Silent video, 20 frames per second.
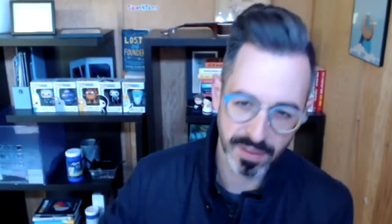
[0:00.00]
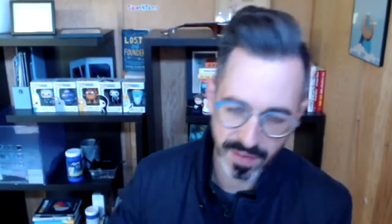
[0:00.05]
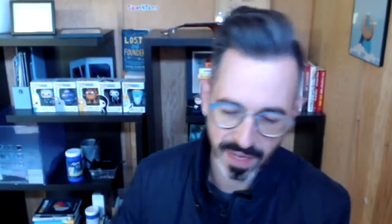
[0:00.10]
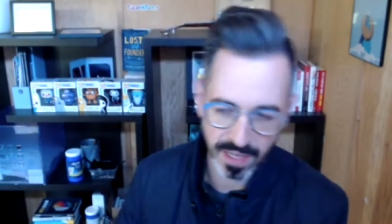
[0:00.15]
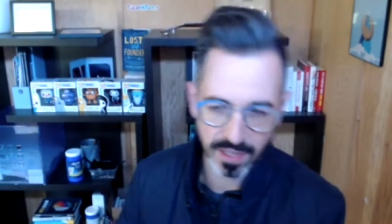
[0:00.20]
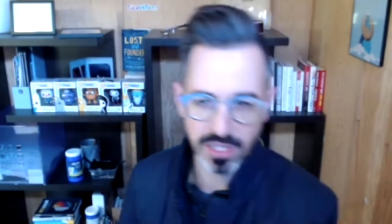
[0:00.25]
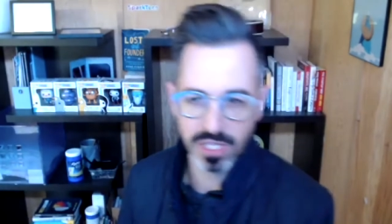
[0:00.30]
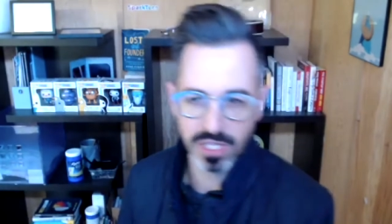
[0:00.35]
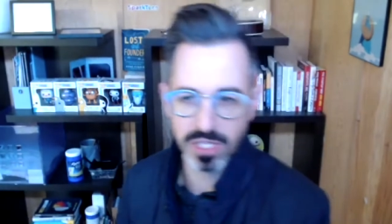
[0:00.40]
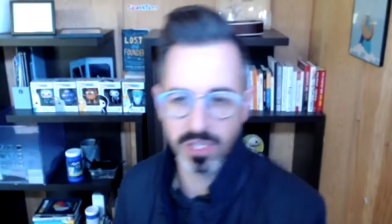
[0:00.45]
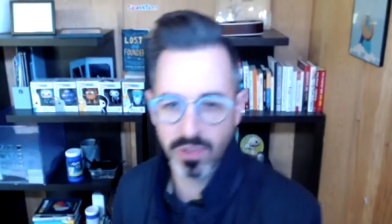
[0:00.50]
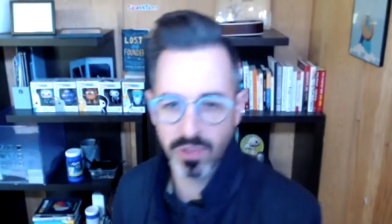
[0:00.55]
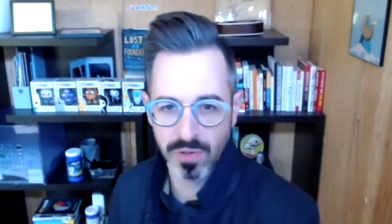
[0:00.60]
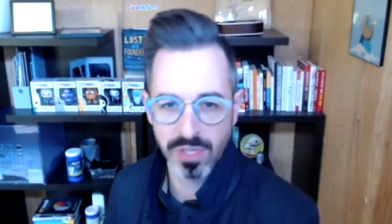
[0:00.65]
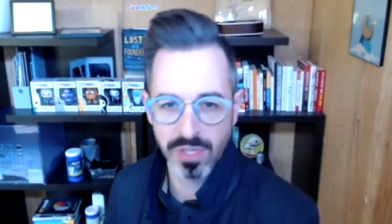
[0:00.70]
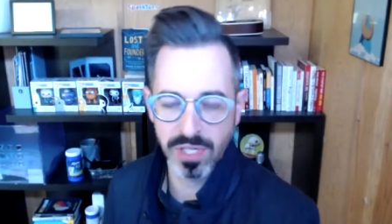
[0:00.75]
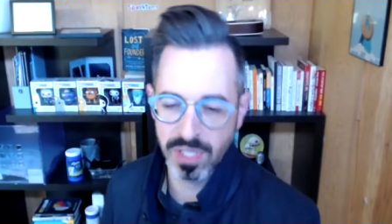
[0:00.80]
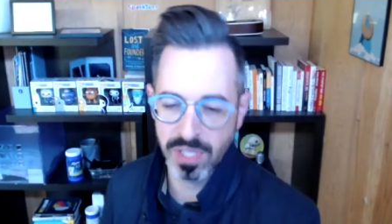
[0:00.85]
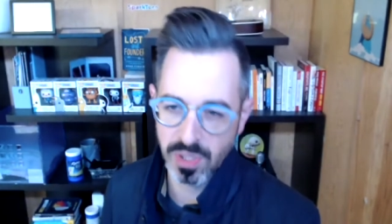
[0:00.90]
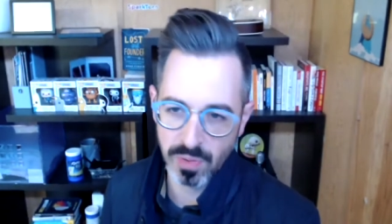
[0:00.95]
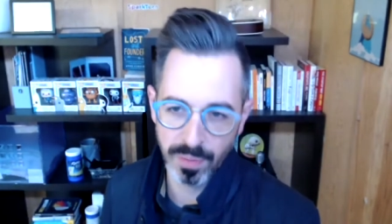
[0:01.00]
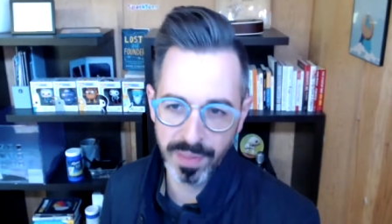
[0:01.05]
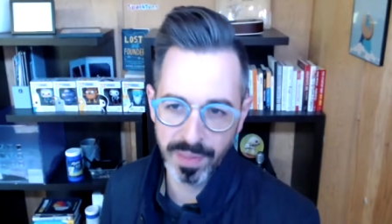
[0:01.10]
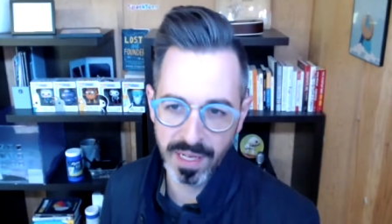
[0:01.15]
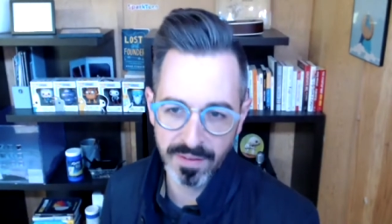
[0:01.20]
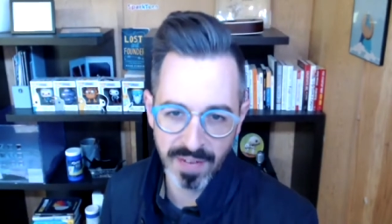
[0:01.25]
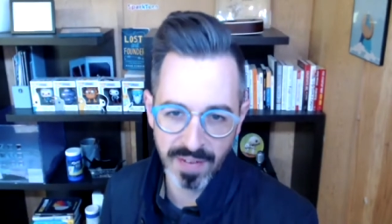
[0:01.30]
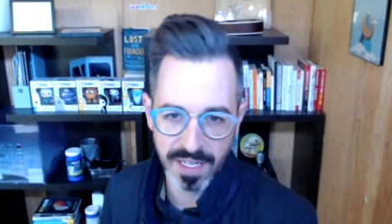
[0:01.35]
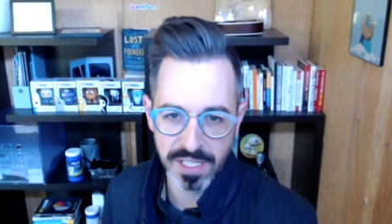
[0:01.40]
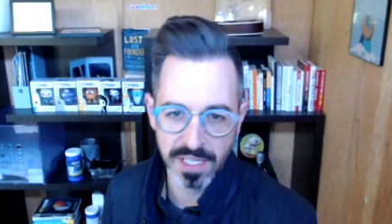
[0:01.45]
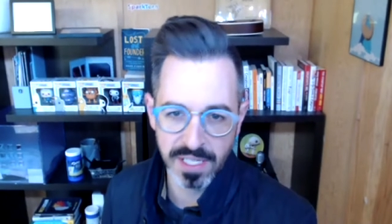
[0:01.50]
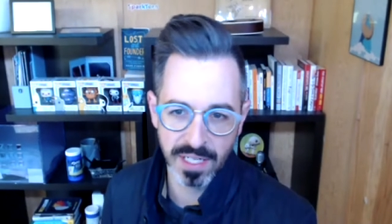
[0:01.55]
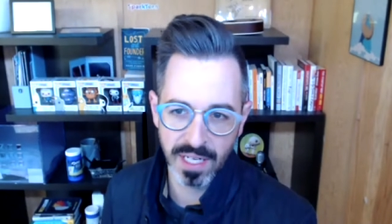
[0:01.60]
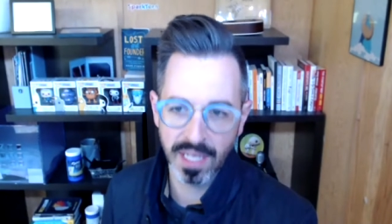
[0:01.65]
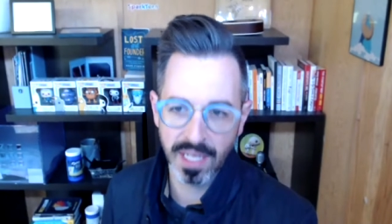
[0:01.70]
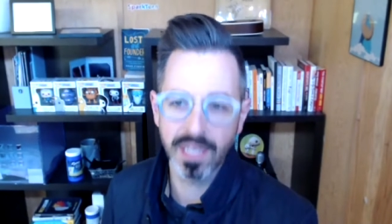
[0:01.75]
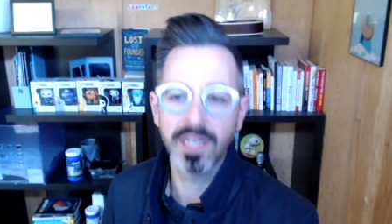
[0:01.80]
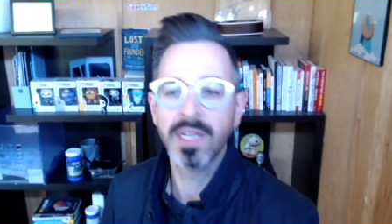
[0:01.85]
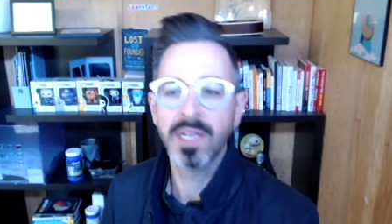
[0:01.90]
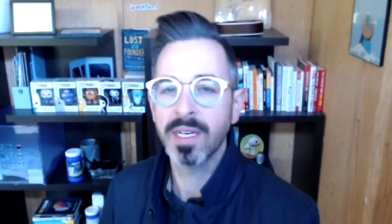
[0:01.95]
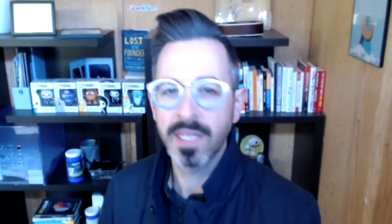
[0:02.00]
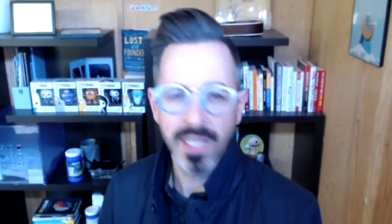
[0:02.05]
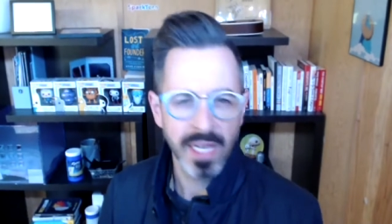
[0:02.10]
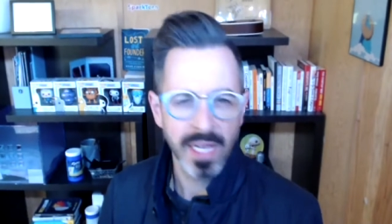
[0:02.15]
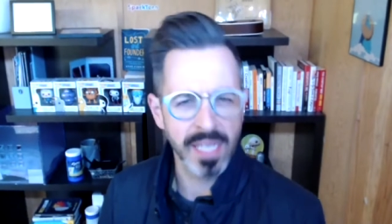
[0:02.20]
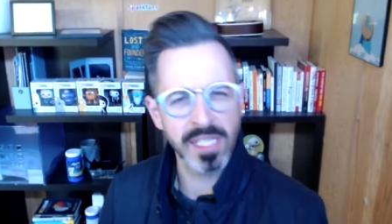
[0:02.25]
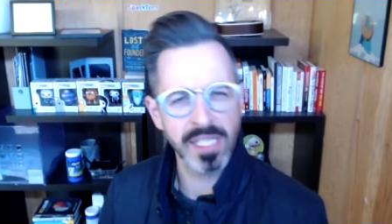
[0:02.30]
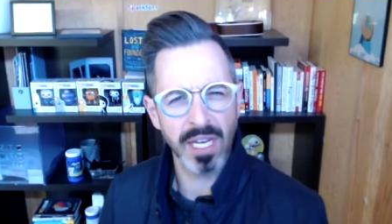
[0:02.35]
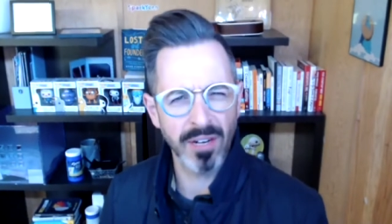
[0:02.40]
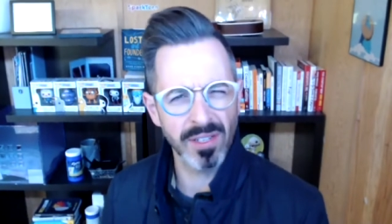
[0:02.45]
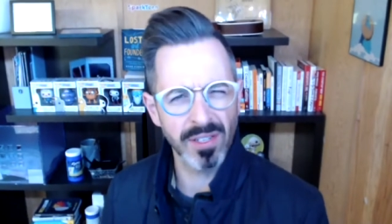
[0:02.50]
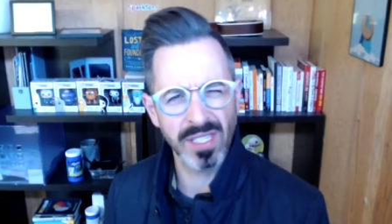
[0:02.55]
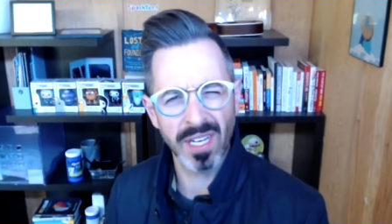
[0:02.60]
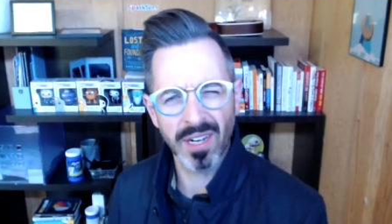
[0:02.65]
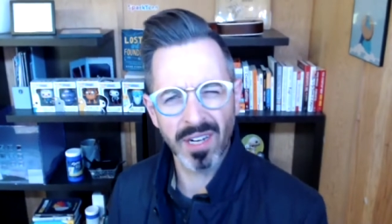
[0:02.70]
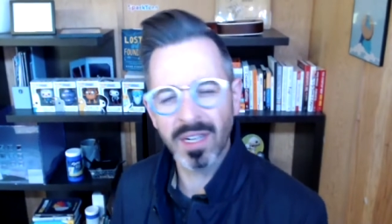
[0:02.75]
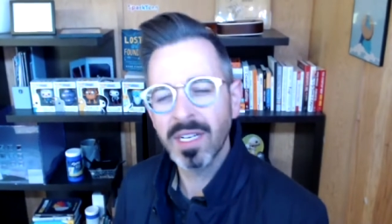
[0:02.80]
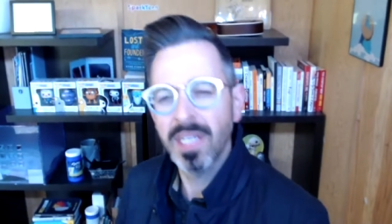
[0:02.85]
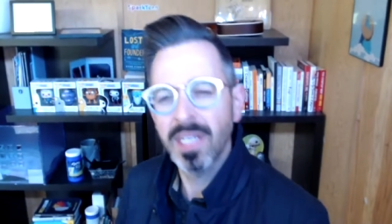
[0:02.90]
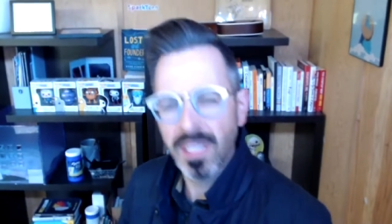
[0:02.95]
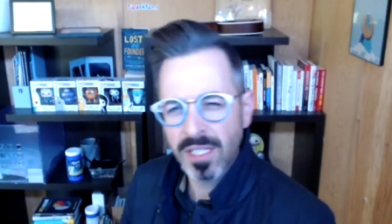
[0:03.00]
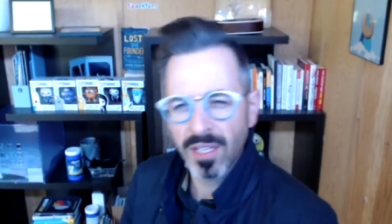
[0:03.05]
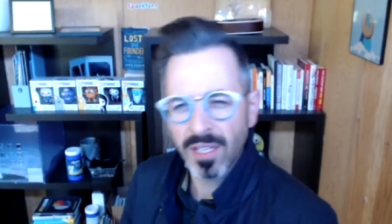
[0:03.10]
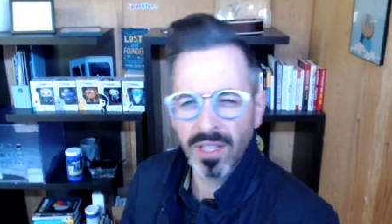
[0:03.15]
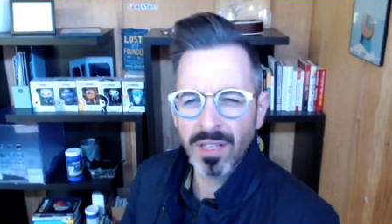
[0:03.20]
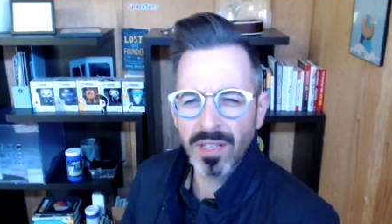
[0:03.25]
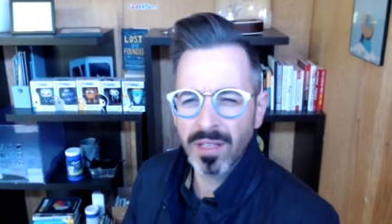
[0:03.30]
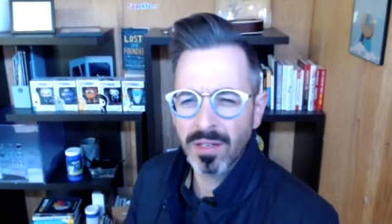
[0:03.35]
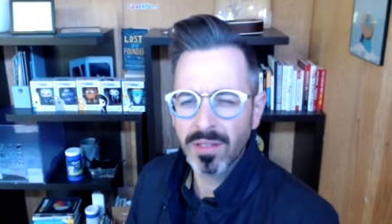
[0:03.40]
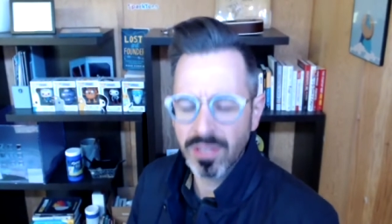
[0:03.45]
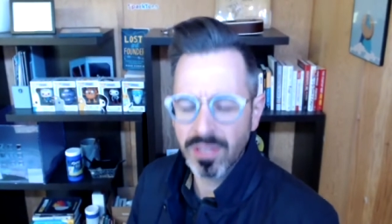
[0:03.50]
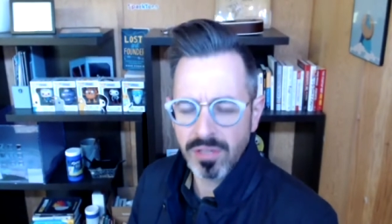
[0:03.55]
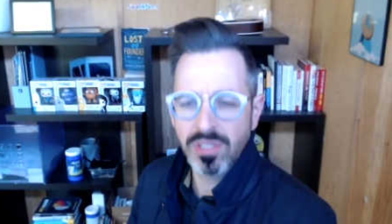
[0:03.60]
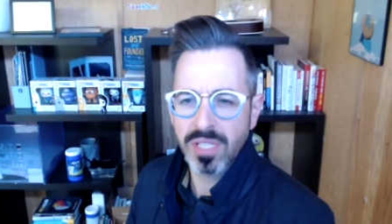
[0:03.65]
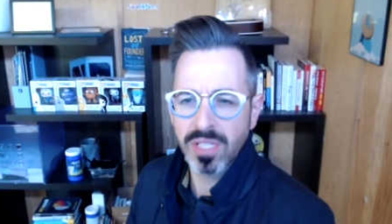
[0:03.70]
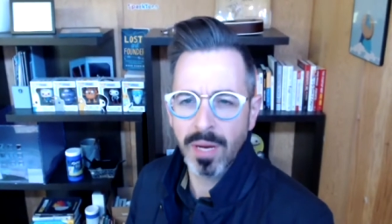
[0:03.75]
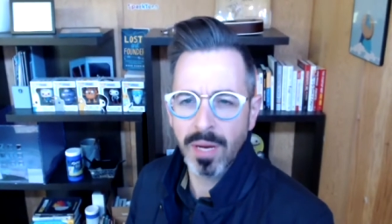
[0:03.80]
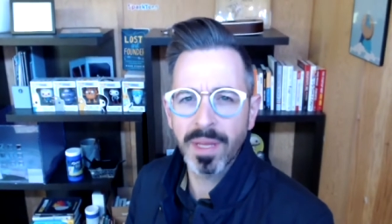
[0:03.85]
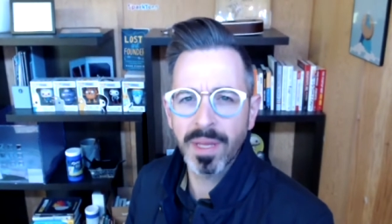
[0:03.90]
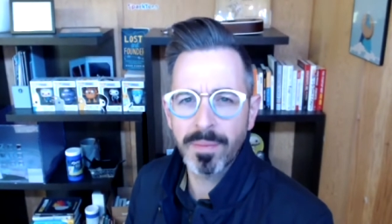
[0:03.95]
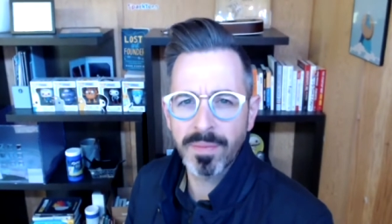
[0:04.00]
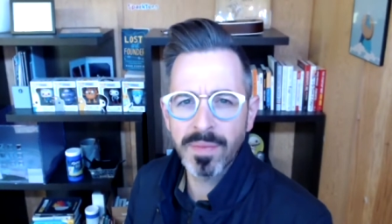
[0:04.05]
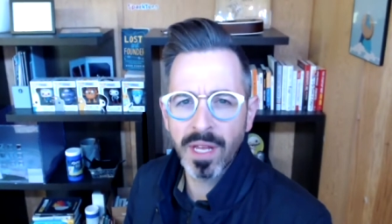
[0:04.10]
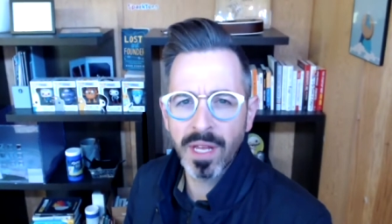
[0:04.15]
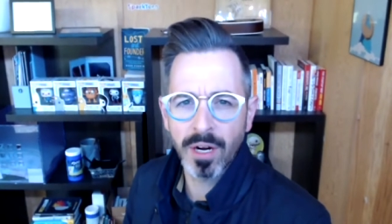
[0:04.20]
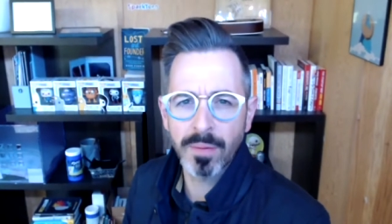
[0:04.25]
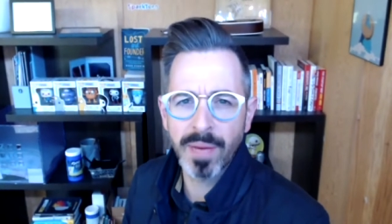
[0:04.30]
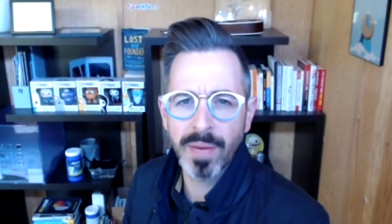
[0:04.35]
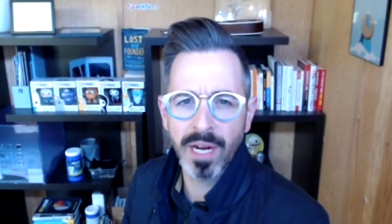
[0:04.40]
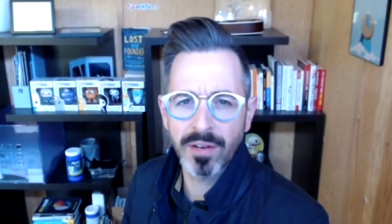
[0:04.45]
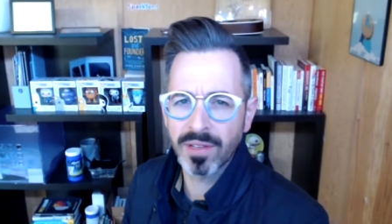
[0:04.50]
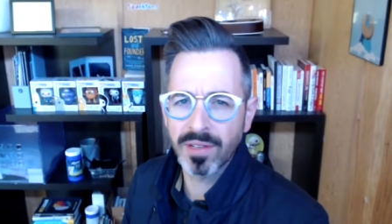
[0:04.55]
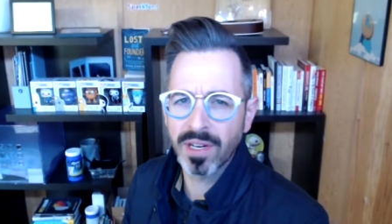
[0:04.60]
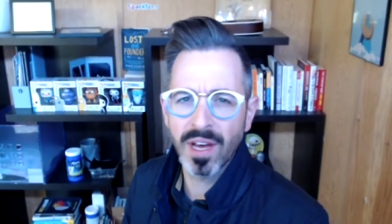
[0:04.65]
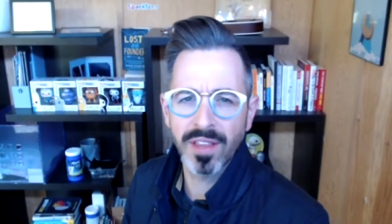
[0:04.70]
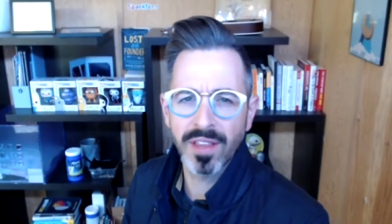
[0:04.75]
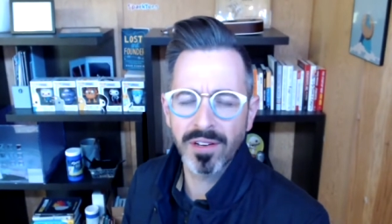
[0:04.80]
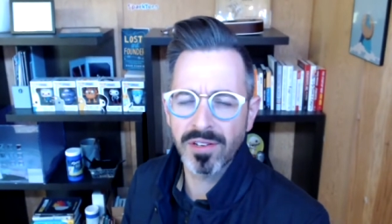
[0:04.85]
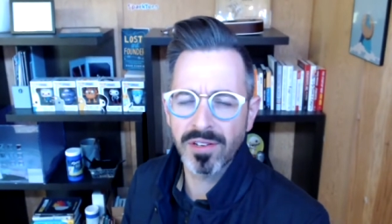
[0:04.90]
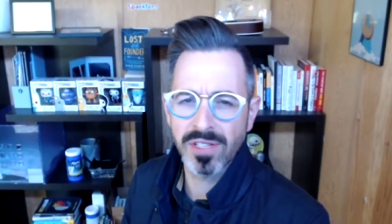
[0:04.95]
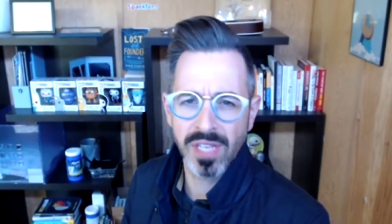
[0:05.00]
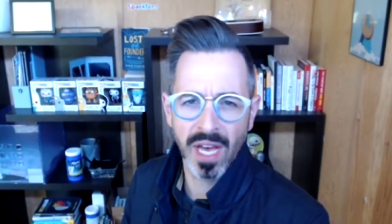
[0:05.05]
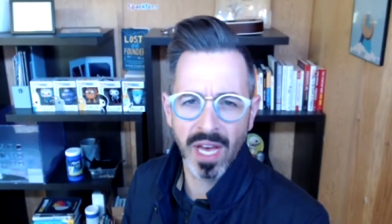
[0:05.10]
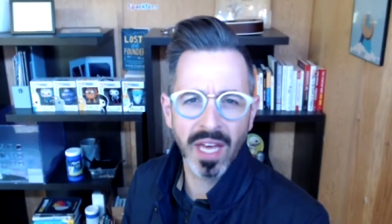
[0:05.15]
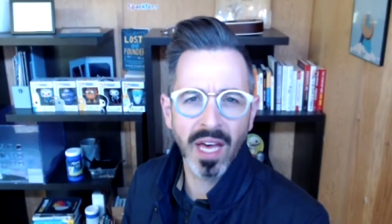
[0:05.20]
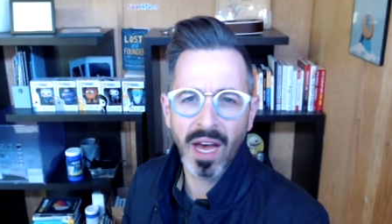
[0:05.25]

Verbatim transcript: of energy sources will be invested in et cetera et cetera so there, there there's some that, that are better than others I,